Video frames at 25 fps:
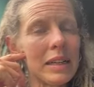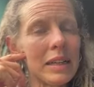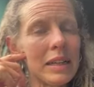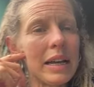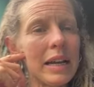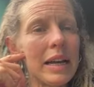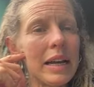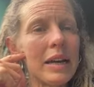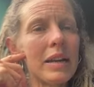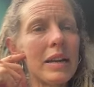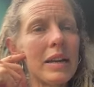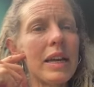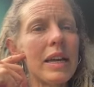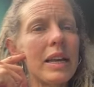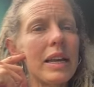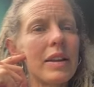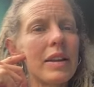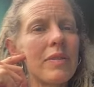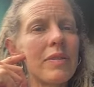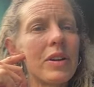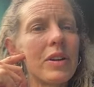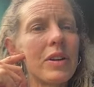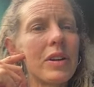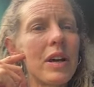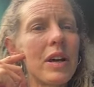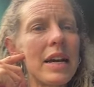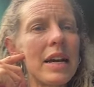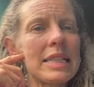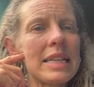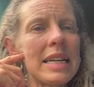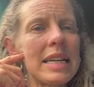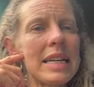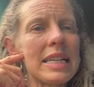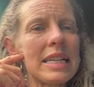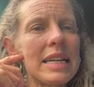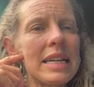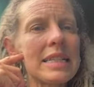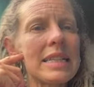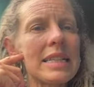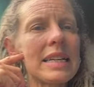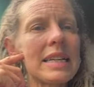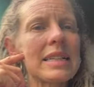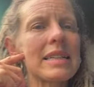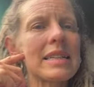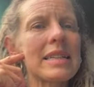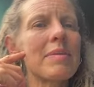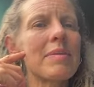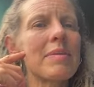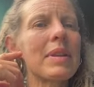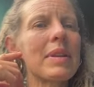and if you're not digesting
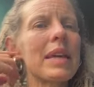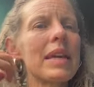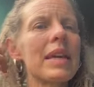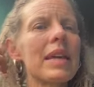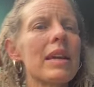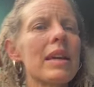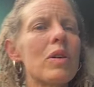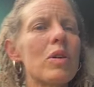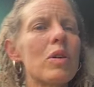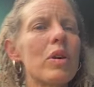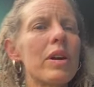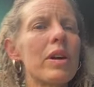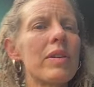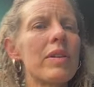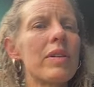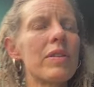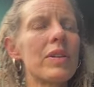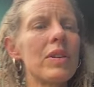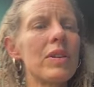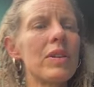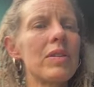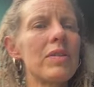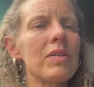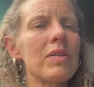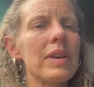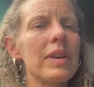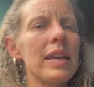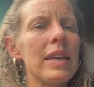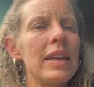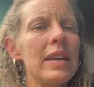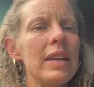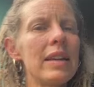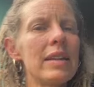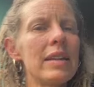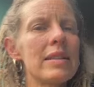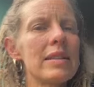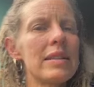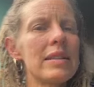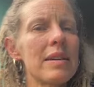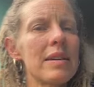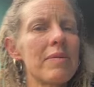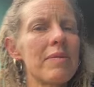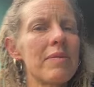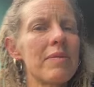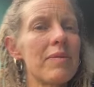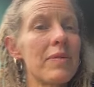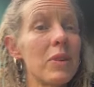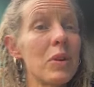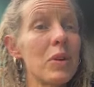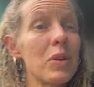something, or if you've eaten some
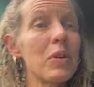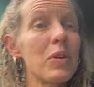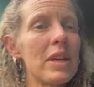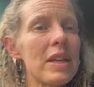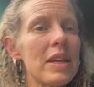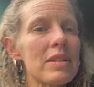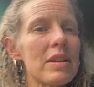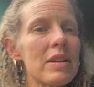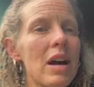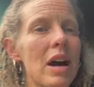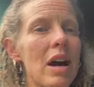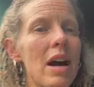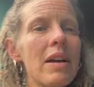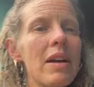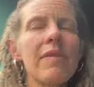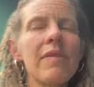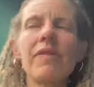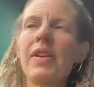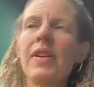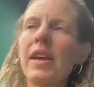food that's off,